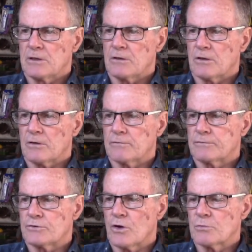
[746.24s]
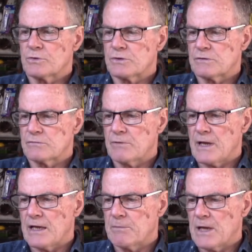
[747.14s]
lot of jobs,
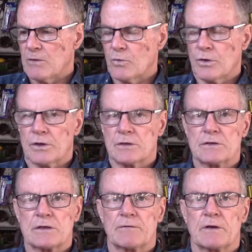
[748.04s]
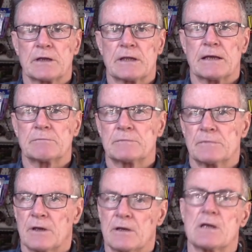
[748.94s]
handyman work and stuff like that,
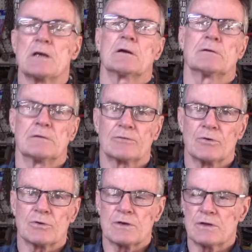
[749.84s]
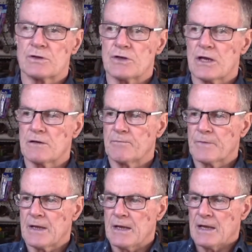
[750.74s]
and here of course in the shed.
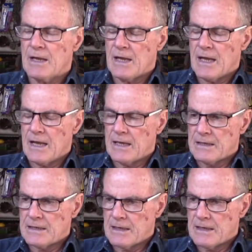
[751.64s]
And